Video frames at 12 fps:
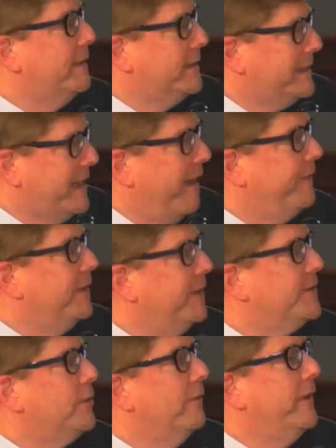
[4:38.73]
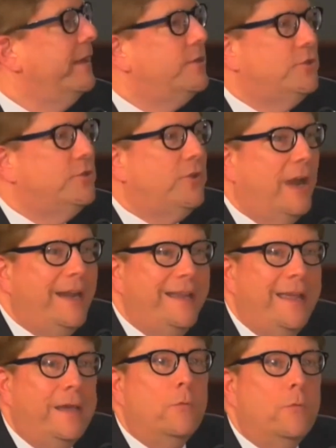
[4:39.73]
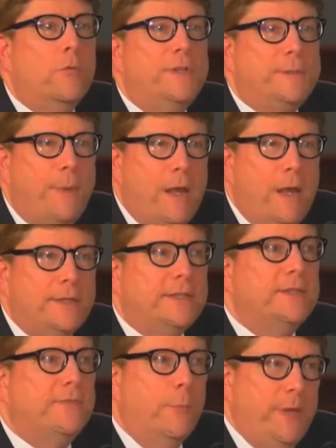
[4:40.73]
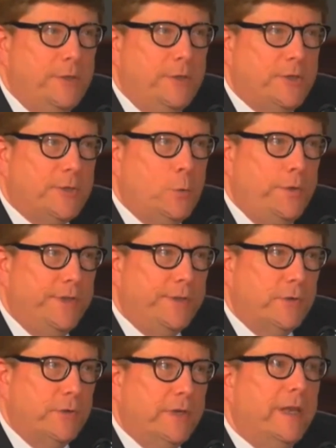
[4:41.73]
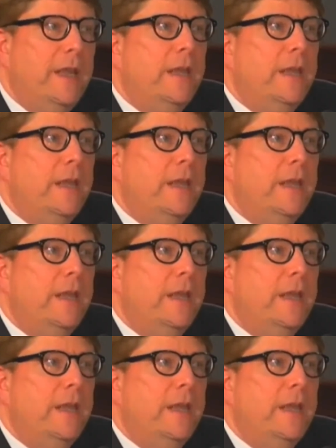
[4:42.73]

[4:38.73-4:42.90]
staffing survey and to try to get responses from each school district